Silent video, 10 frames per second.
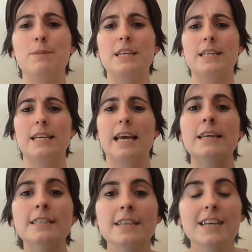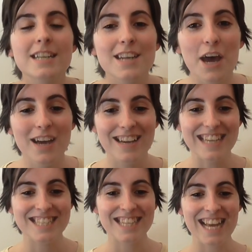immediately.
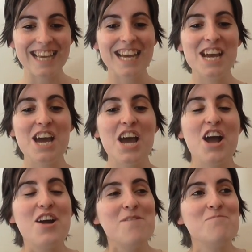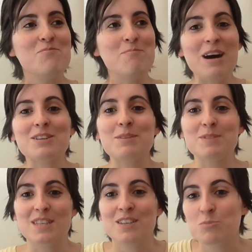It's like Mel
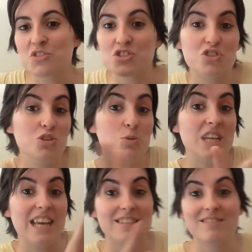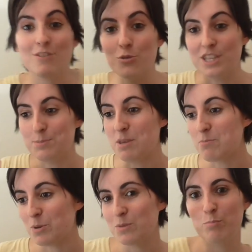Gibson was just shooting all these
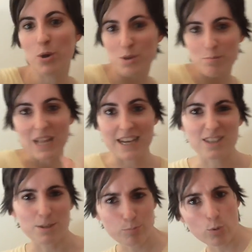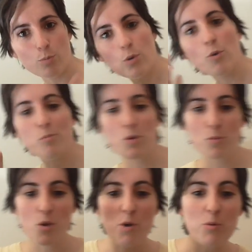people point blank, like,
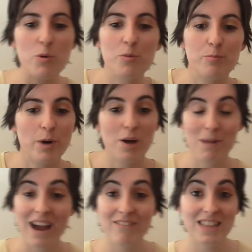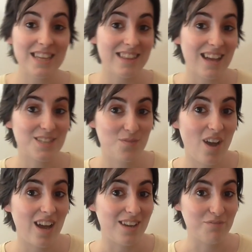but apparently that's
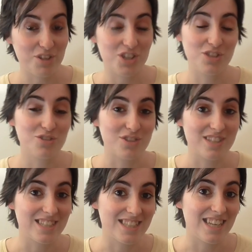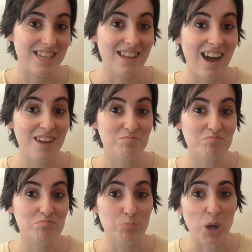fine for children to see that,
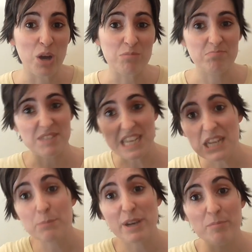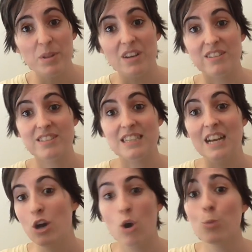but seeing a bit of blood,
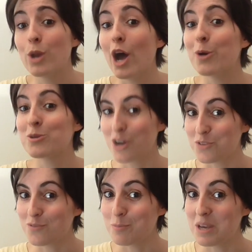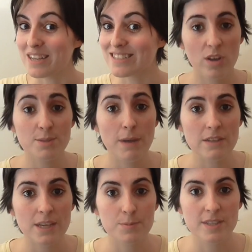oh no, God forbid. Was
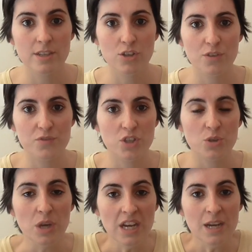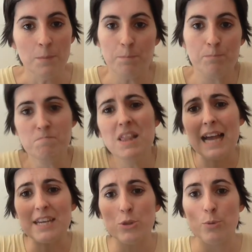Mel Gibson enough to
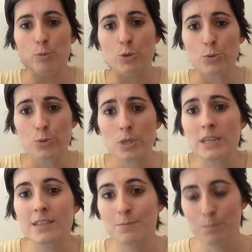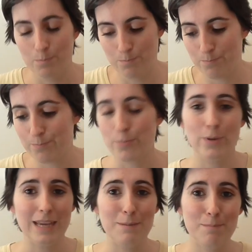lighten the mood and
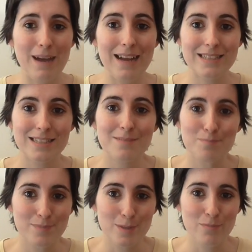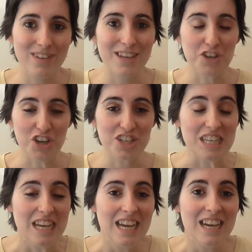bring it back to something good?
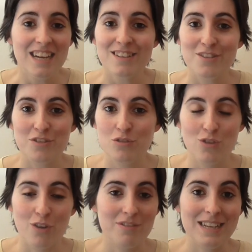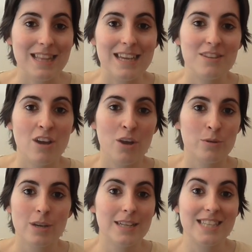Not really,
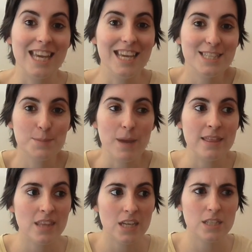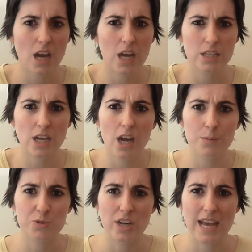no, because he spent the entire
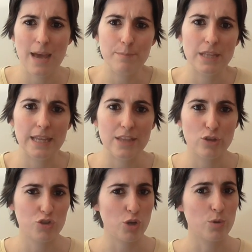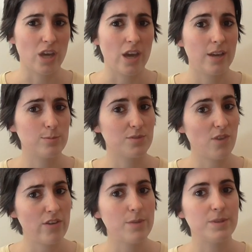time trying to emulate the Joker. It was
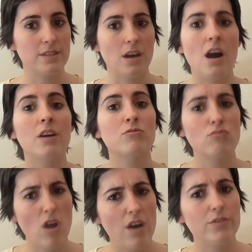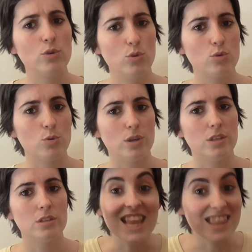very bizarre and rather
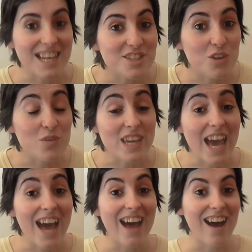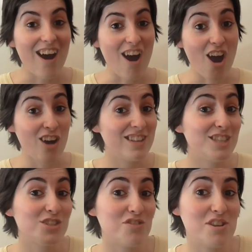awkward. And let's not forget,
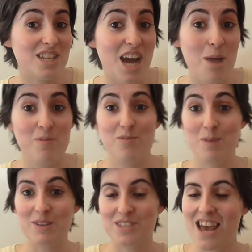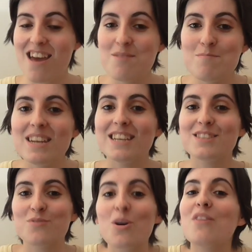Arnie's screen time of about 10
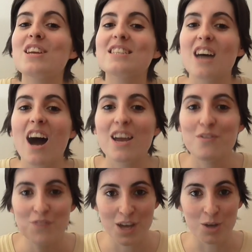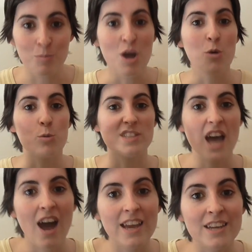minutes throughout the entire film was
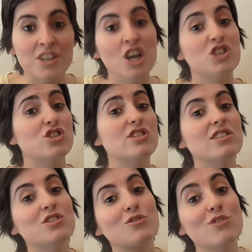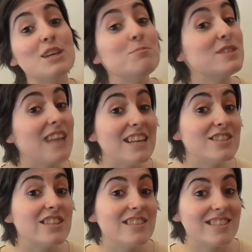hired just to scream
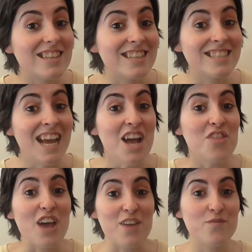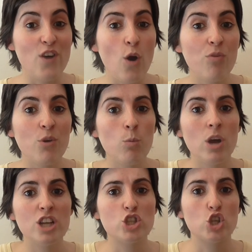sentences that involved the
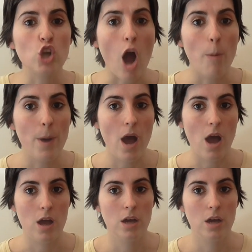word chopper.